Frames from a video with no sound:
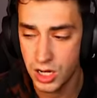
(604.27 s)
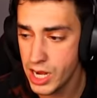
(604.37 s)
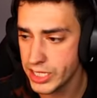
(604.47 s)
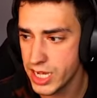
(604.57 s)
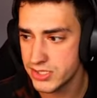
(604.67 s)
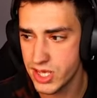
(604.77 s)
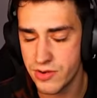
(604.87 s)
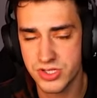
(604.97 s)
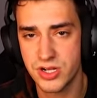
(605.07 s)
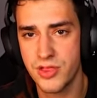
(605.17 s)
All right, guys,
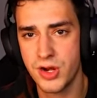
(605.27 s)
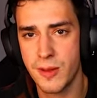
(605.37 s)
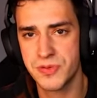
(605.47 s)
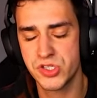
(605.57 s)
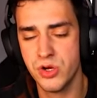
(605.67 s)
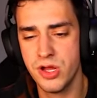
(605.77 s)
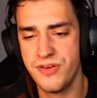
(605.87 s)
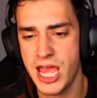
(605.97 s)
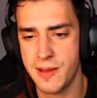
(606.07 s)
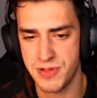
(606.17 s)
that was another episode
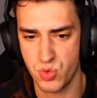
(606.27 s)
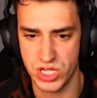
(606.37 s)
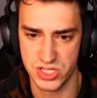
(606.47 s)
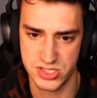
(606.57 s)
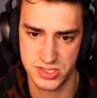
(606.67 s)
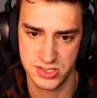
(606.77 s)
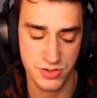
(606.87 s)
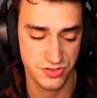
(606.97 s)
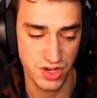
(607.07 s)
of Happy Wheels. That was